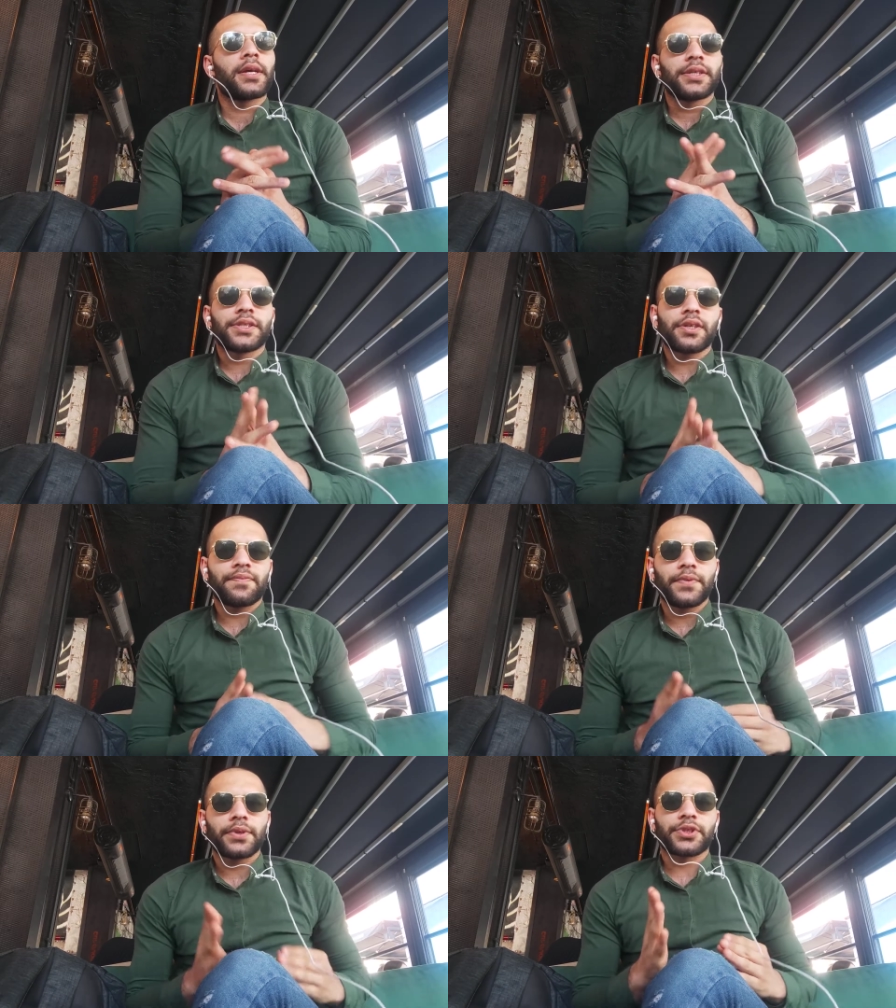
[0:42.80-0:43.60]
So
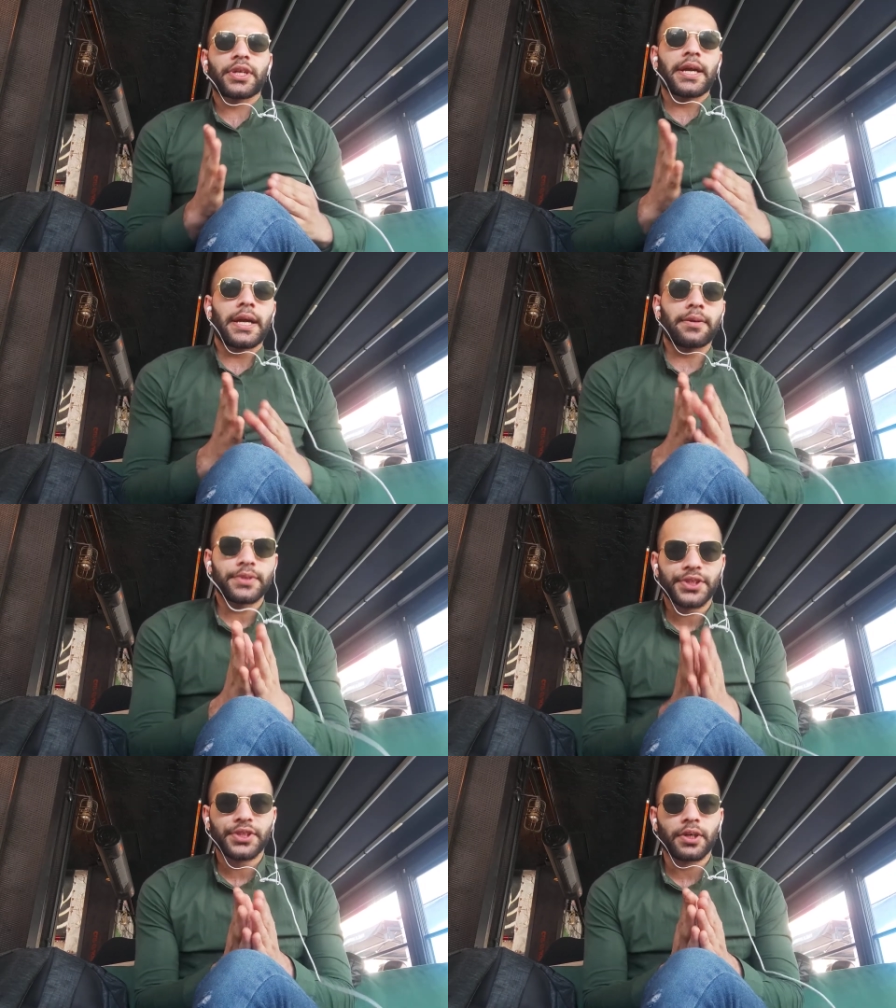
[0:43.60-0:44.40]
first, I will
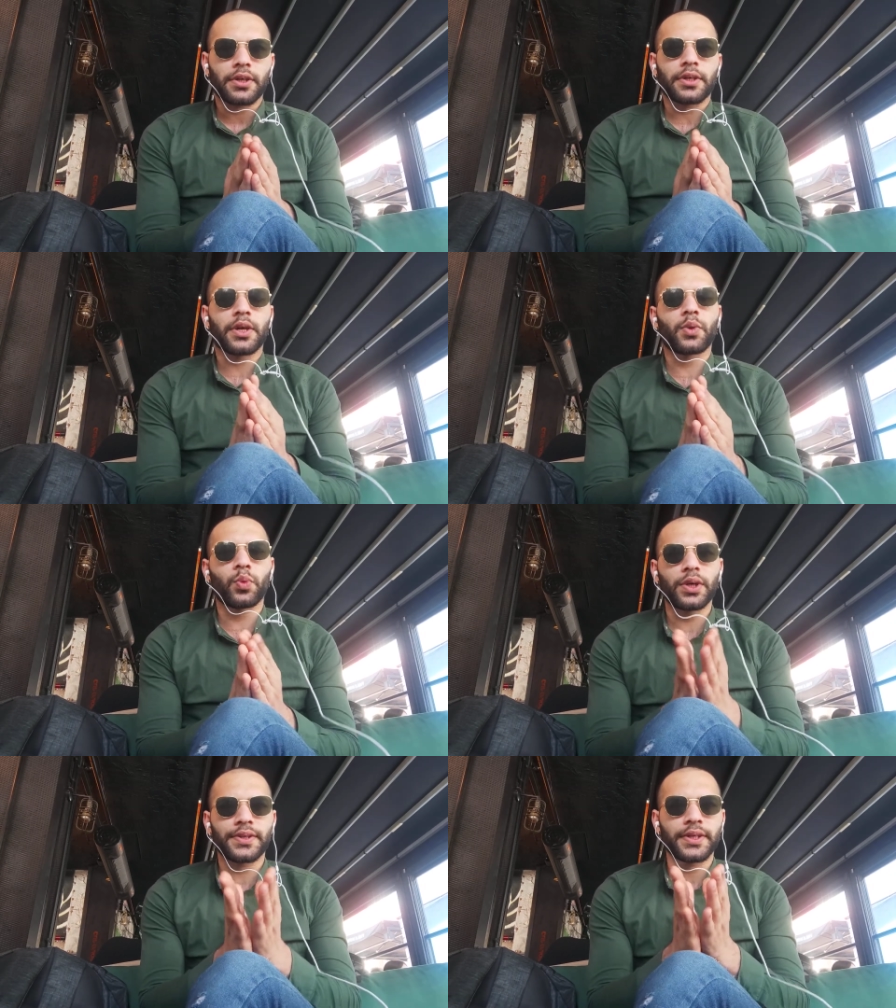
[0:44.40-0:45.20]
start
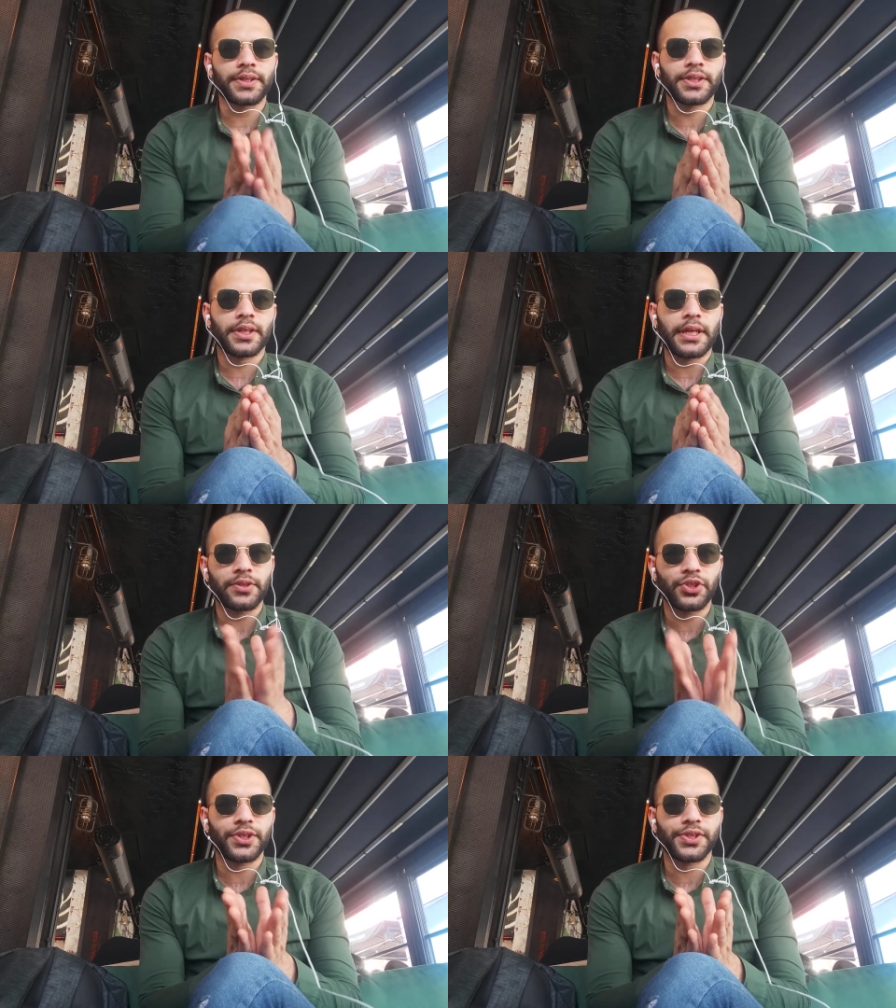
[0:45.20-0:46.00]
what is
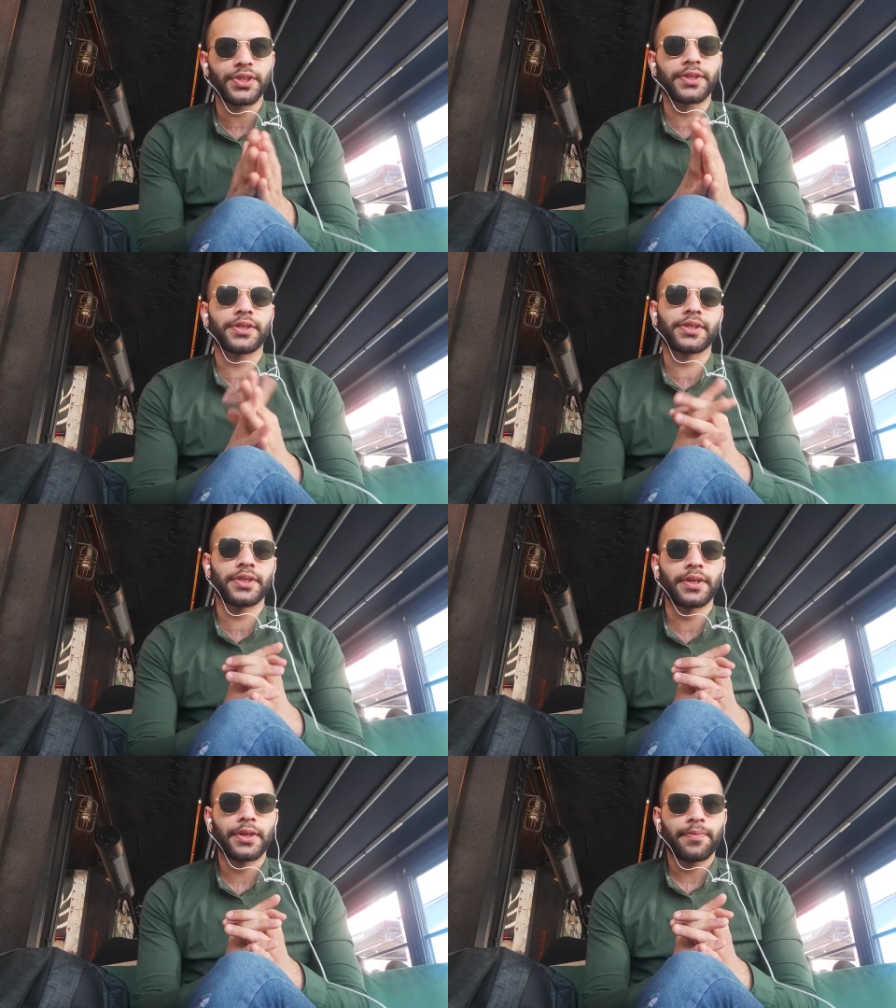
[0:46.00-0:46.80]
consciousness
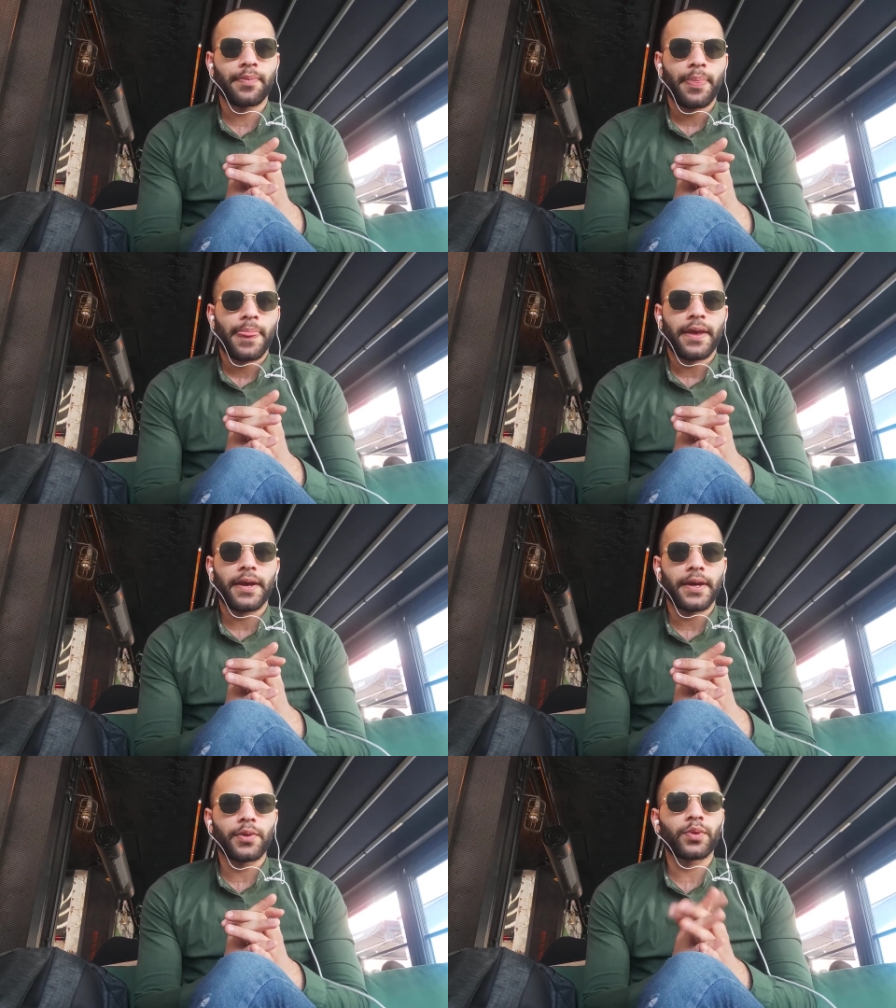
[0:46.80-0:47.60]

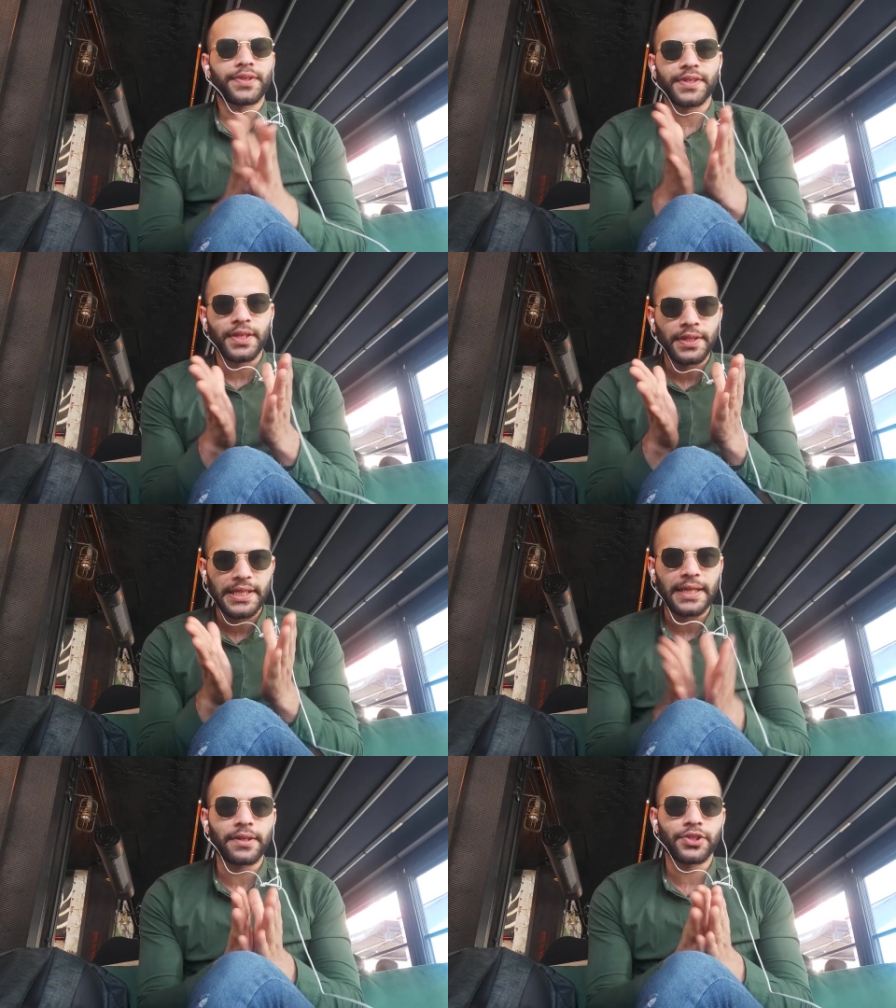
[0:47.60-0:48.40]
and what is
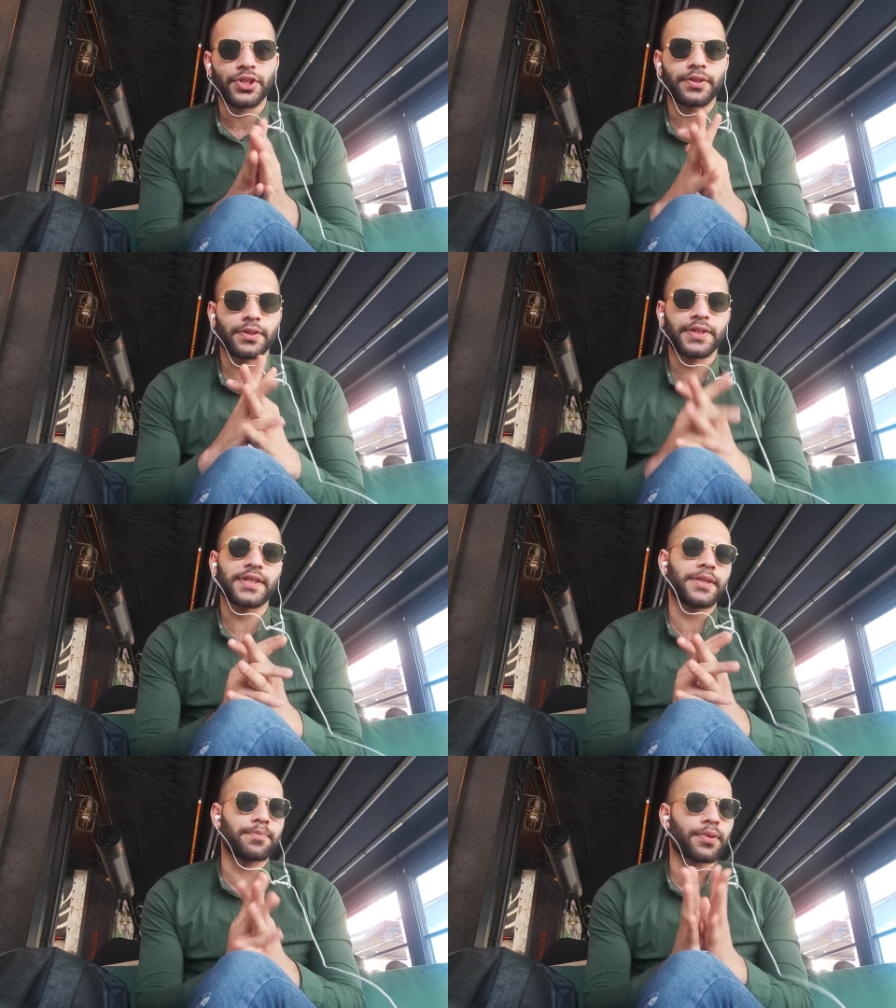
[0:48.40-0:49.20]
intelligence. This
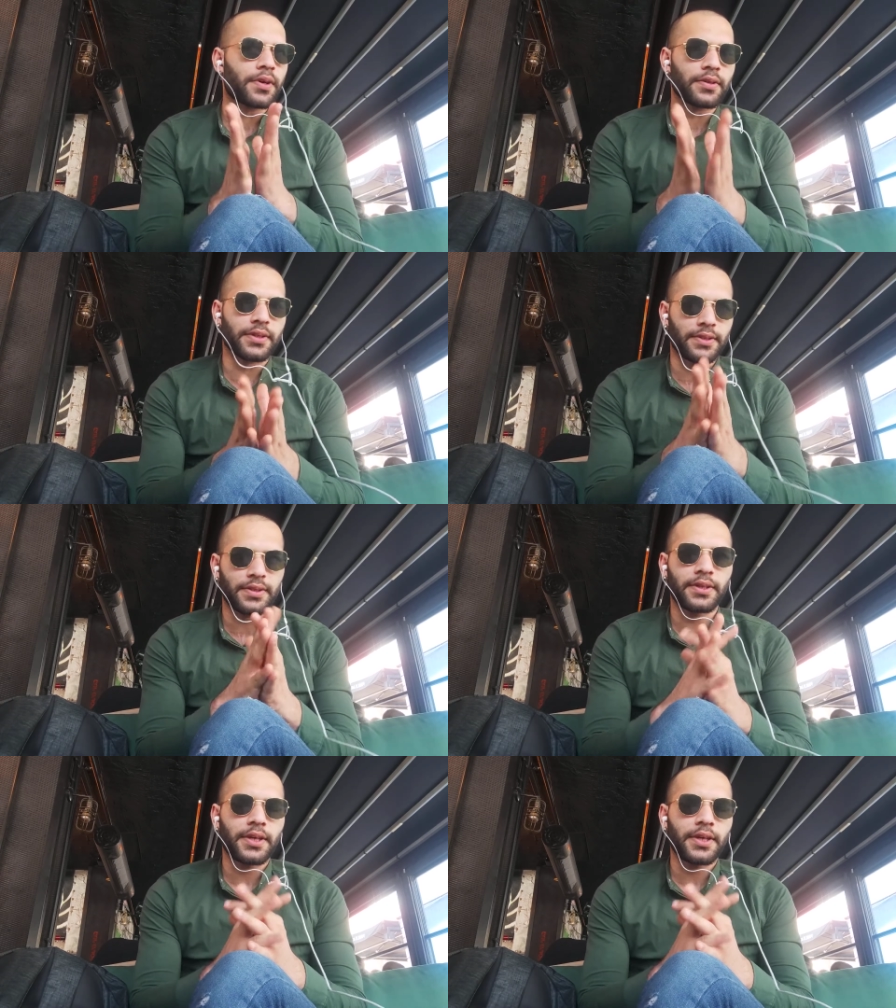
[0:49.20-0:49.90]
is important